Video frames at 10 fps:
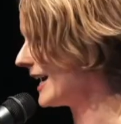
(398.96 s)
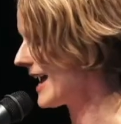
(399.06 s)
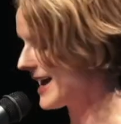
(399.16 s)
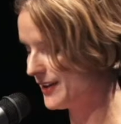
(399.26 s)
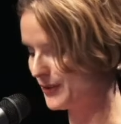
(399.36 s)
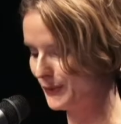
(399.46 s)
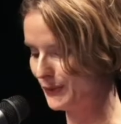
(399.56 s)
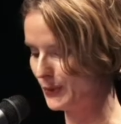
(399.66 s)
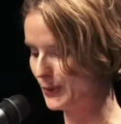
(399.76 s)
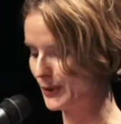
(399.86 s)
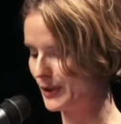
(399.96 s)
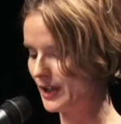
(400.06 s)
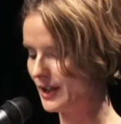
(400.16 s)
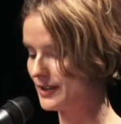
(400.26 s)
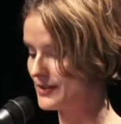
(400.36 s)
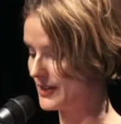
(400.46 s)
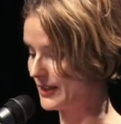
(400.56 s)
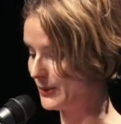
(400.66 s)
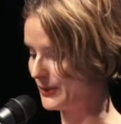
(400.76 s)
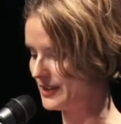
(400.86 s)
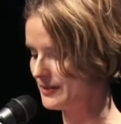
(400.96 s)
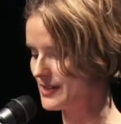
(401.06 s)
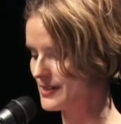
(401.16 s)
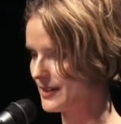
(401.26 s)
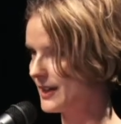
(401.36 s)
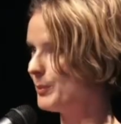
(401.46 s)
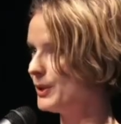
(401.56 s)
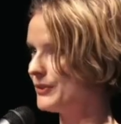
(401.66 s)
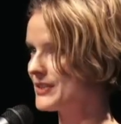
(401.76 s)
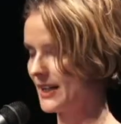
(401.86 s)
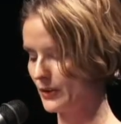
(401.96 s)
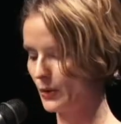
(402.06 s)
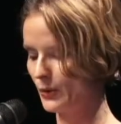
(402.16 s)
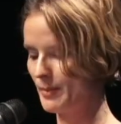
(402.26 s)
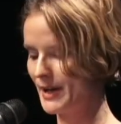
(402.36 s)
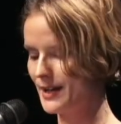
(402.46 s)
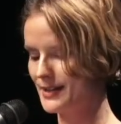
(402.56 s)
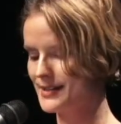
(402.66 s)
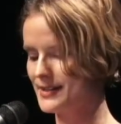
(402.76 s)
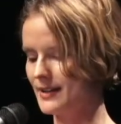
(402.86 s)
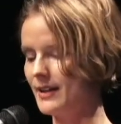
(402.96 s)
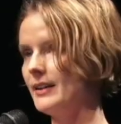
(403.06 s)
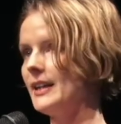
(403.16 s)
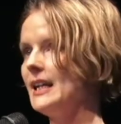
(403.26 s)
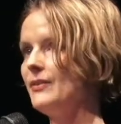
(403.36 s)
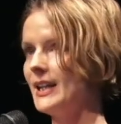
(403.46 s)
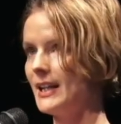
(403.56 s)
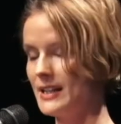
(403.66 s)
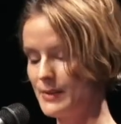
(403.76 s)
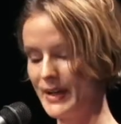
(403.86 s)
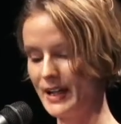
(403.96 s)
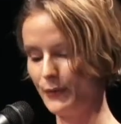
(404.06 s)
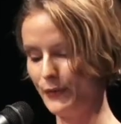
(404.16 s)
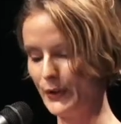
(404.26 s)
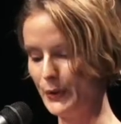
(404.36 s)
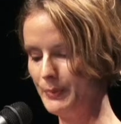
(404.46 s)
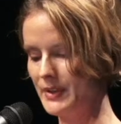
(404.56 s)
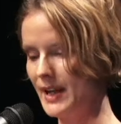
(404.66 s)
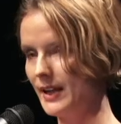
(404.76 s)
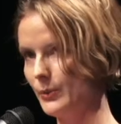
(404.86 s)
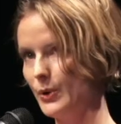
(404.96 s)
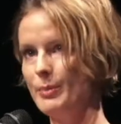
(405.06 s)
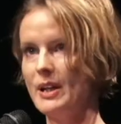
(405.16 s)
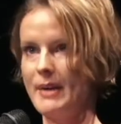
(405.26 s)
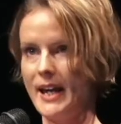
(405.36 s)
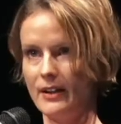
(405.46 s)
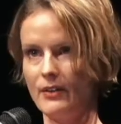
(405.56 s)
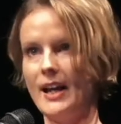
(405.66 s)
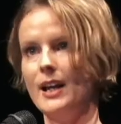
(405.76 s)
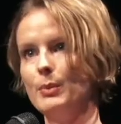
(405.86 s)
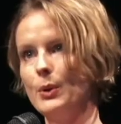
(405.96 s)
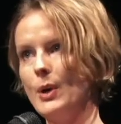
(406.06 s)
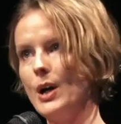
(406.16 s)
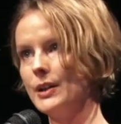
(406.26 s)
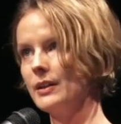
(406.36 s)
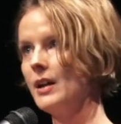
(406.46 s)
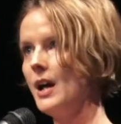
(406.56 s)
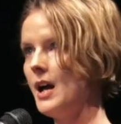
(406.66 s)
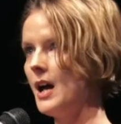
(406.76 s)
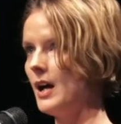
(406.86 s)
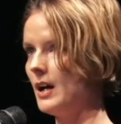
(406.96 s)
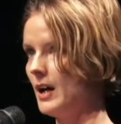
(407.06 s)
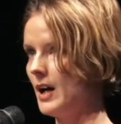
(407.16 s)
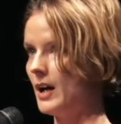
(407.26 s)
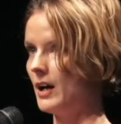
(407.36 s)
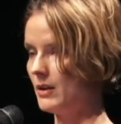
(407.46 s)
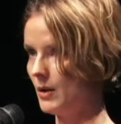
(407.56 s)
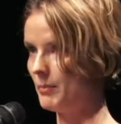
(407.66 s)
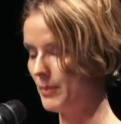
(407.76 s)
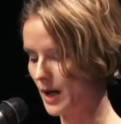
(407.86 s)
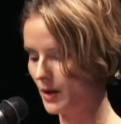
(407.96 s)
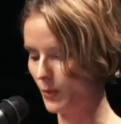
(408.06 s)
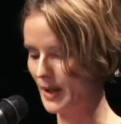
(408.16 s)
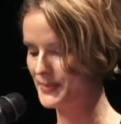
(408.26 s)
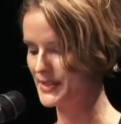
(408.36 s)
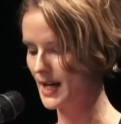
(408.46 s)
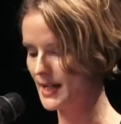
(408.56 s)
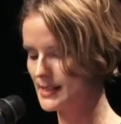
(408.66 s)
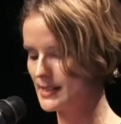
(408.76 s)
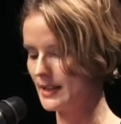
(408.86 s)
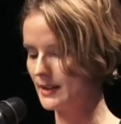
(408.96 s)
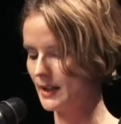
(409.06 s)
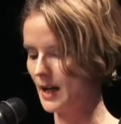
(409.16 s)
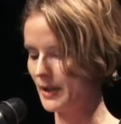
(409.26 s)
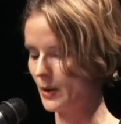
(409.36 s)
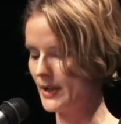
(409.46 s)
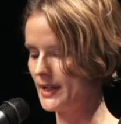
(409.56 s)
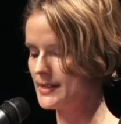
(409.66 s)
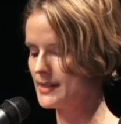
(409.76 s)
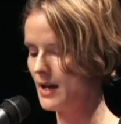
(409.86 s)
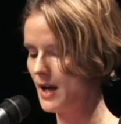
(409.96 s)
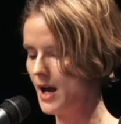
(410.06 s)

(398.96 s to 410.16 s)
I hand the floor to Hilda, just a couple of technical remarks. The evening is being filmed and will be made available on our BUCK website in the coming weeks.